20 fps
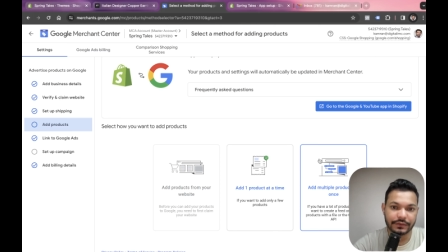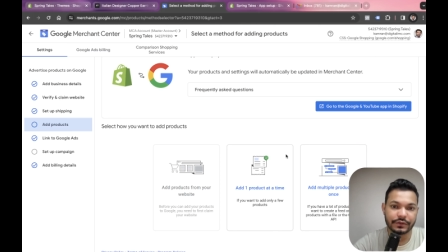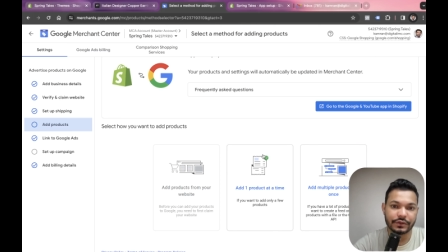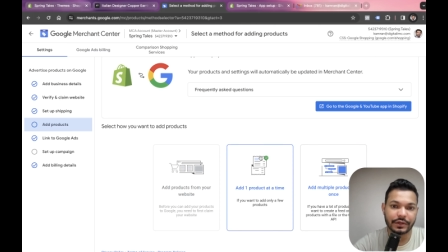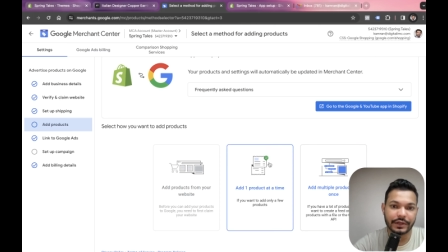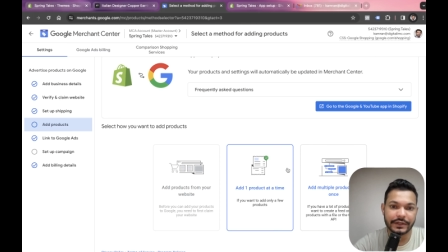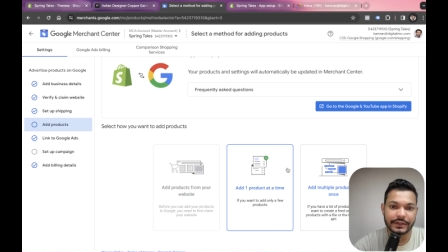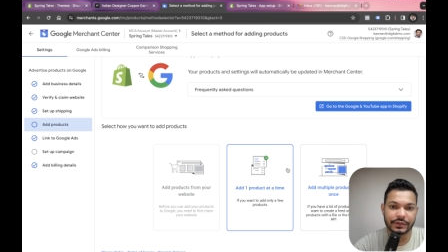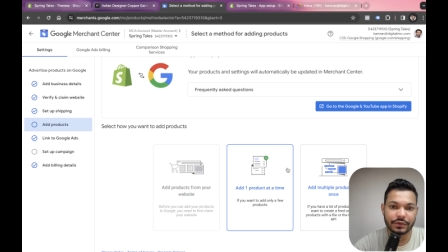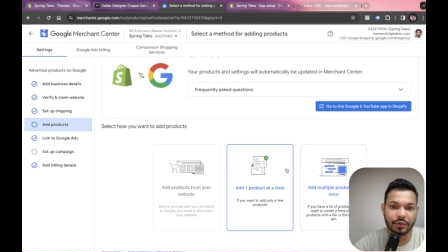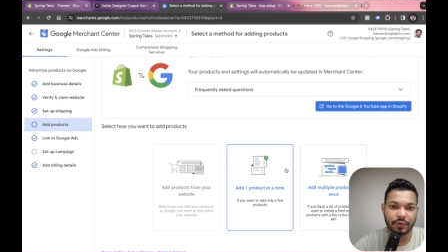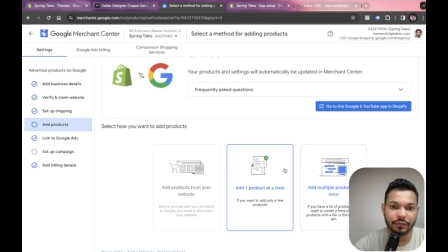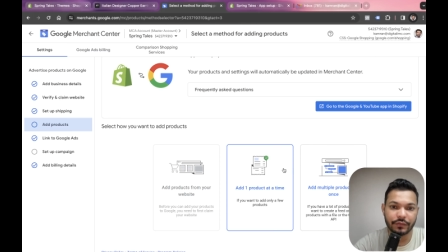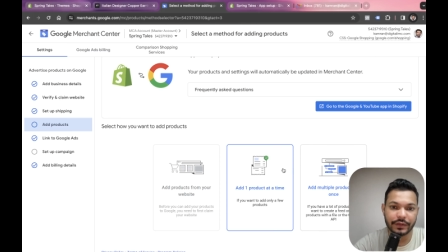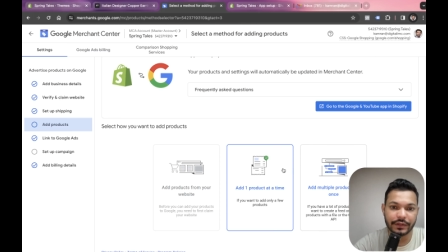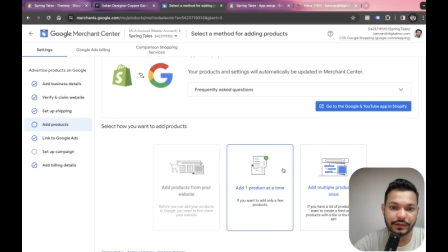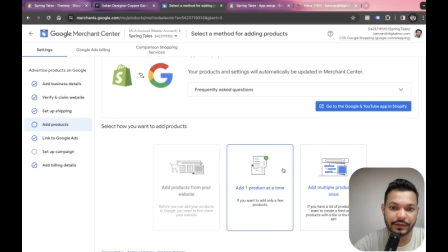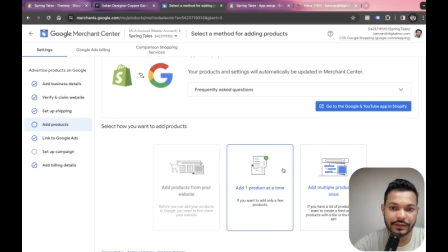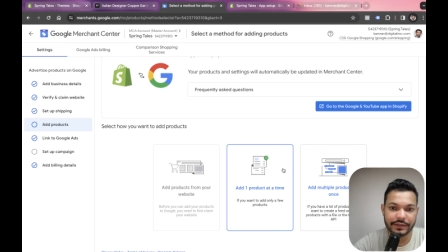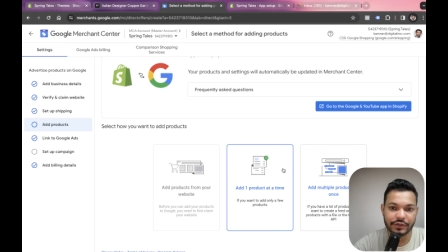So let's go
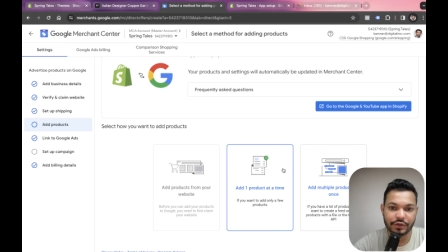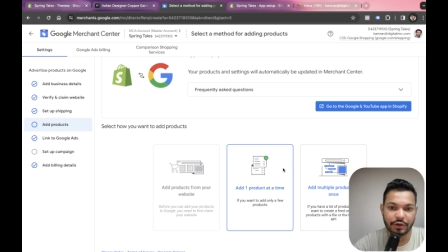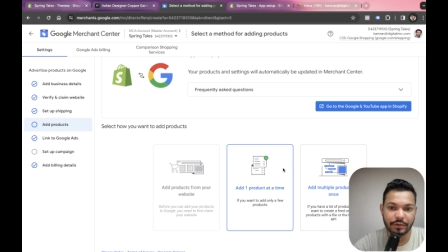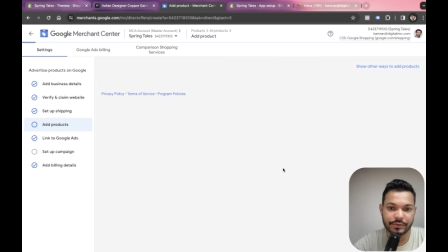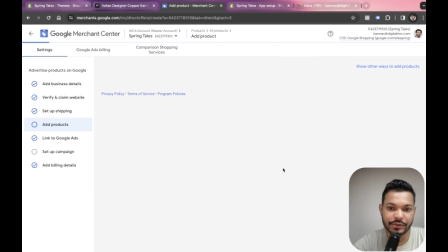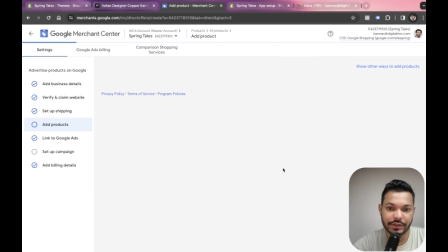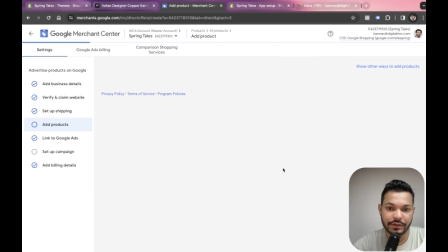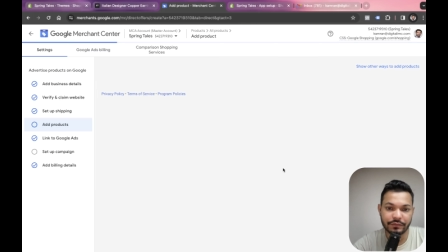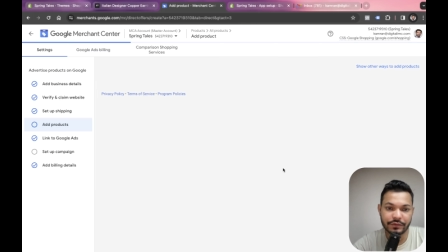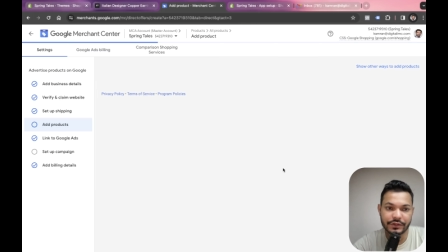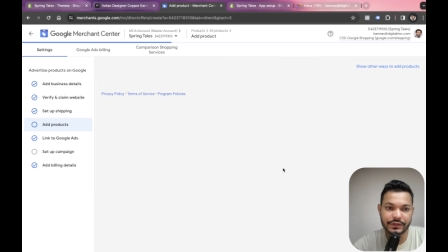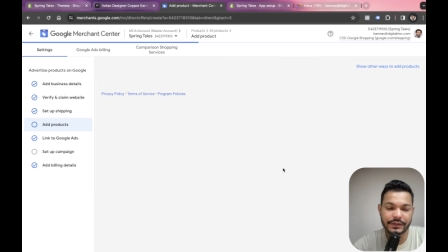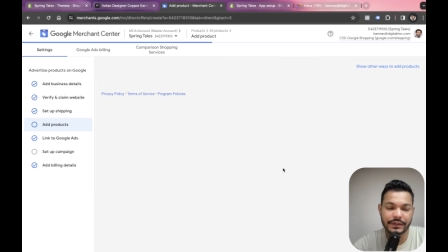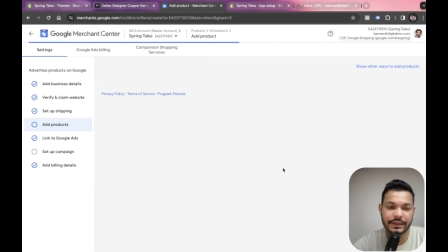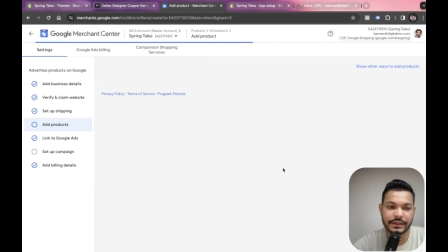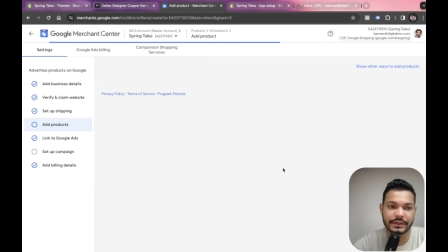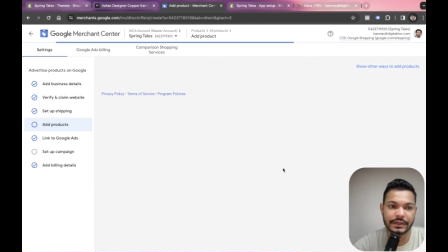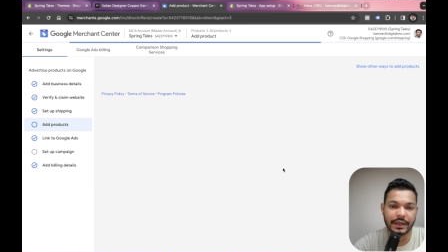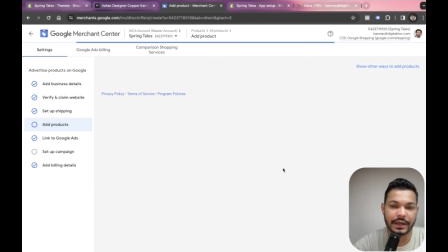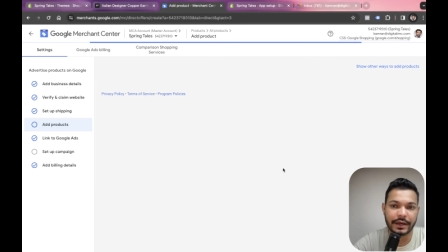with this option, which
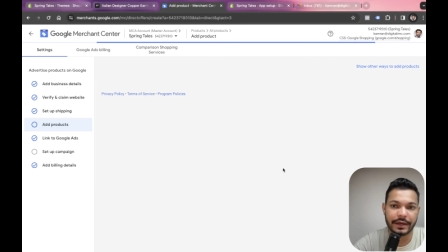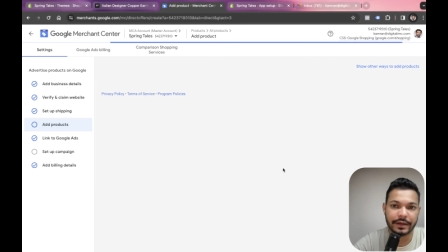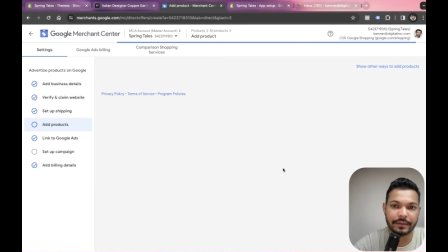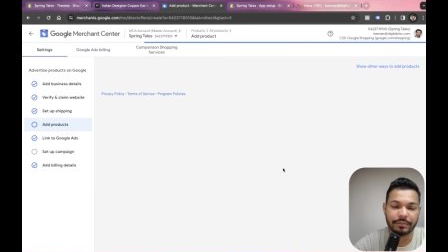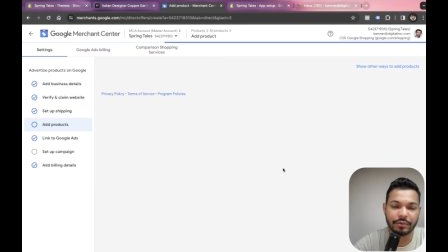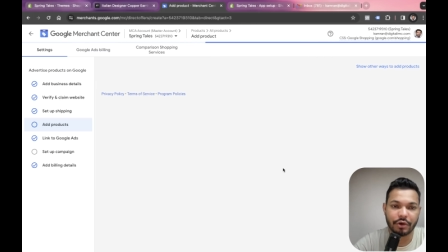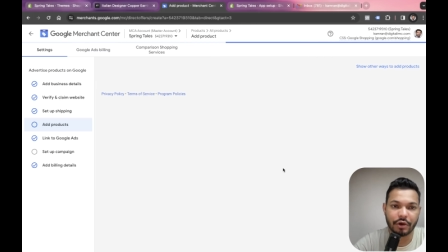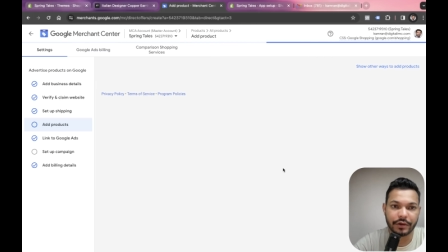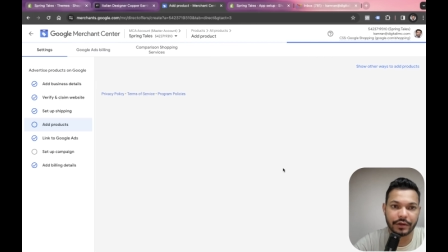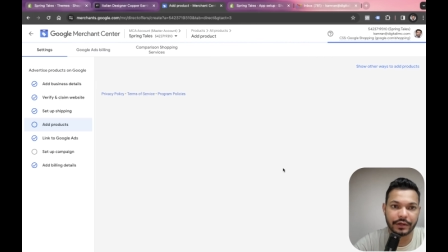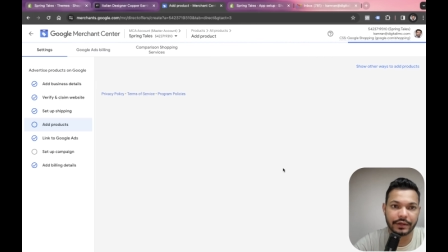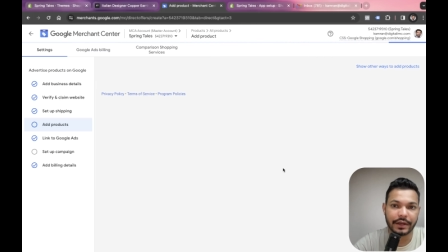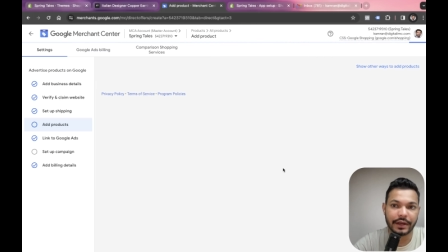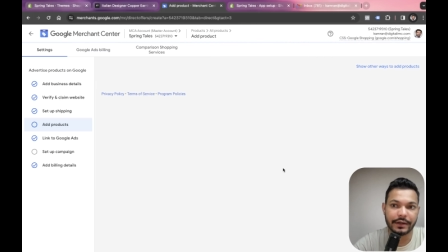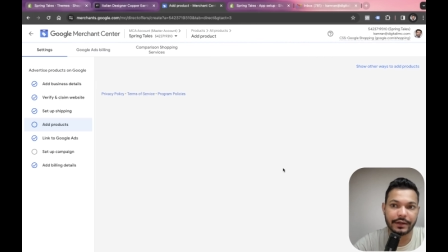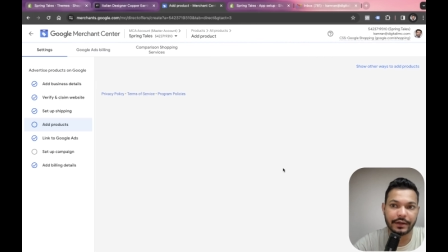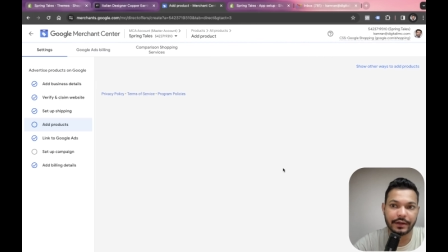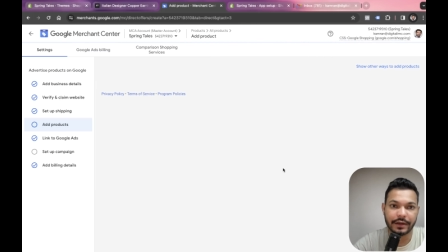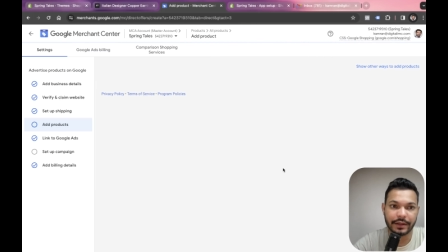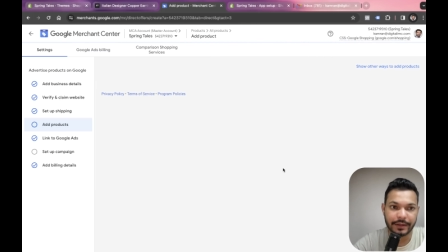says add a product
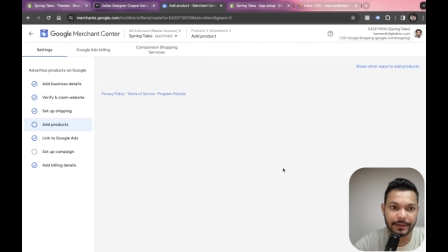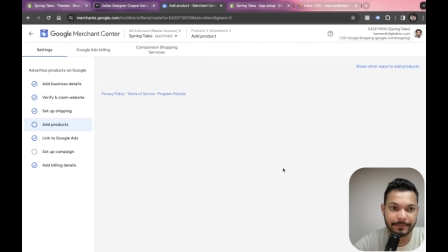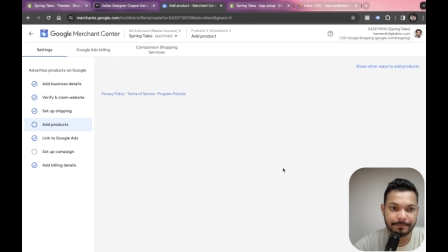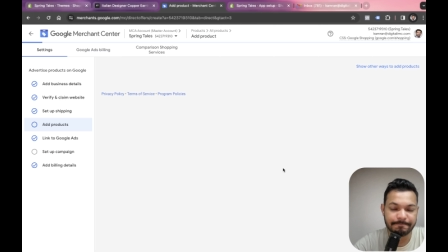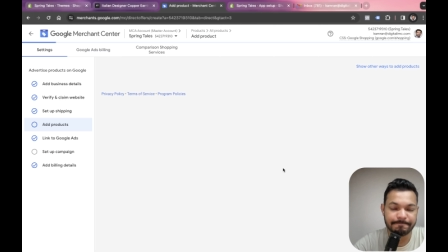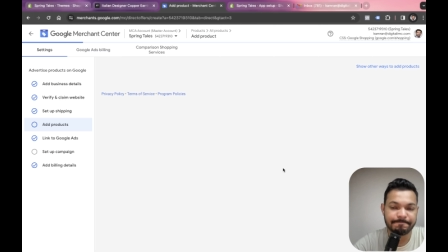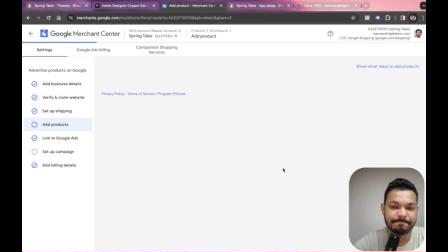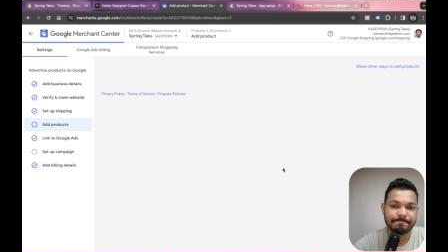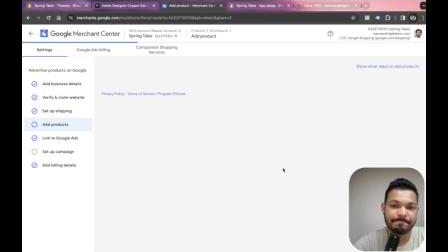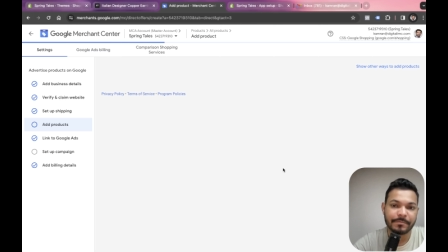at a time.